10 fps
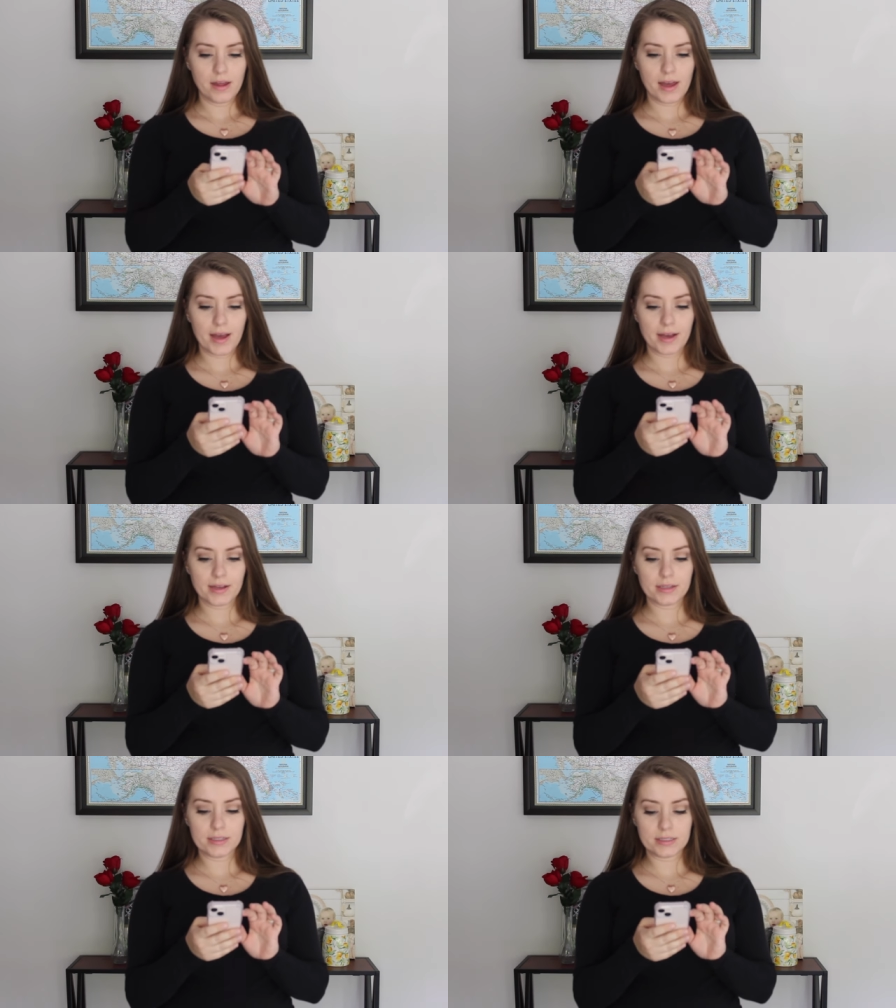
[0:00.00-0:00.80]

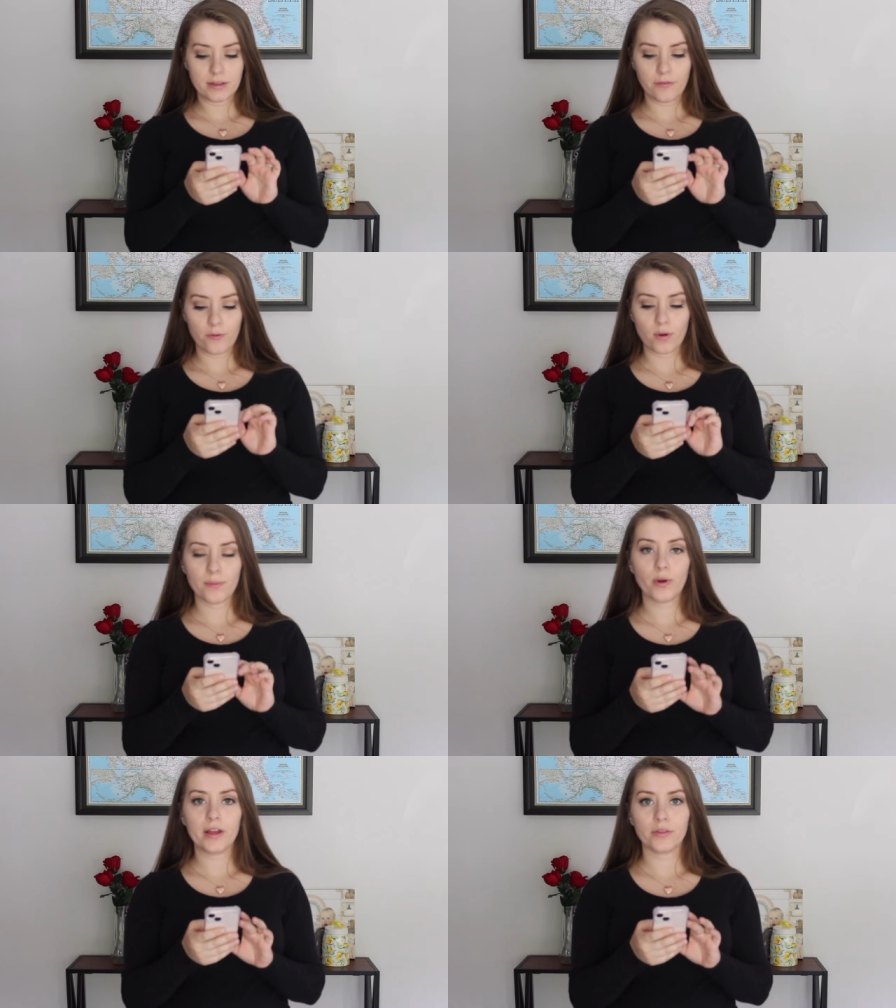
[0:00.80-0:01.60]
has
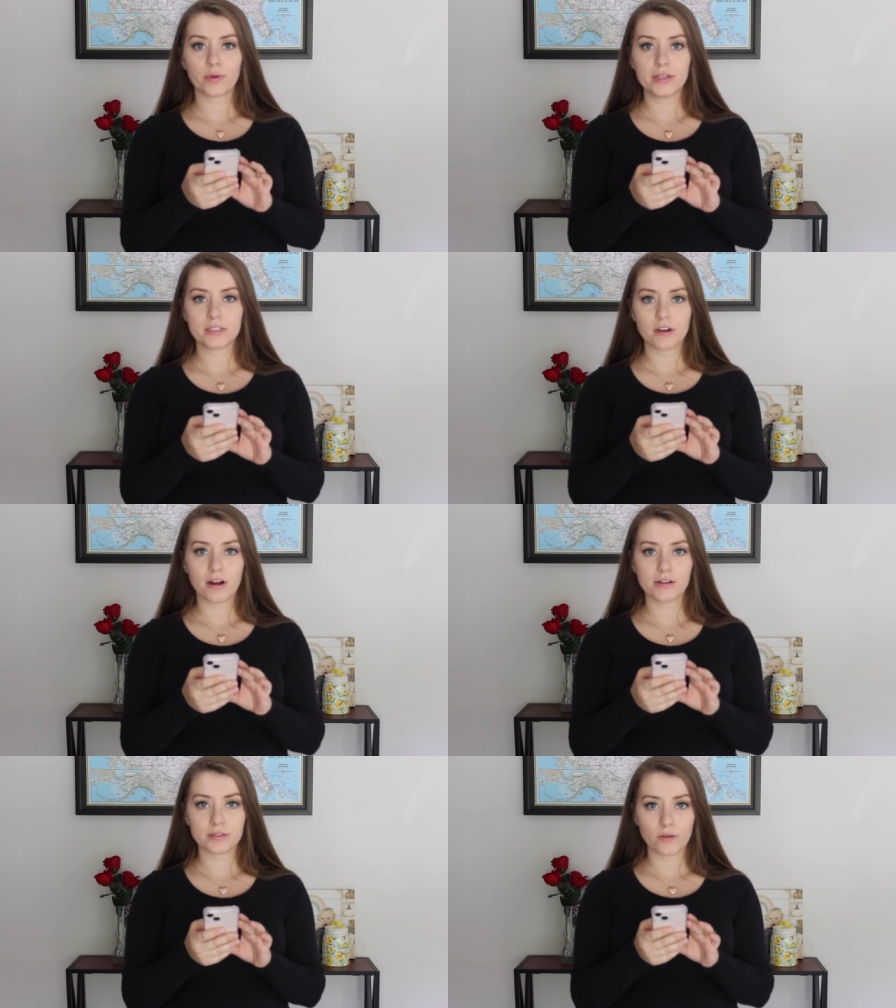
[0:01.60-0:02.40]
four point three stars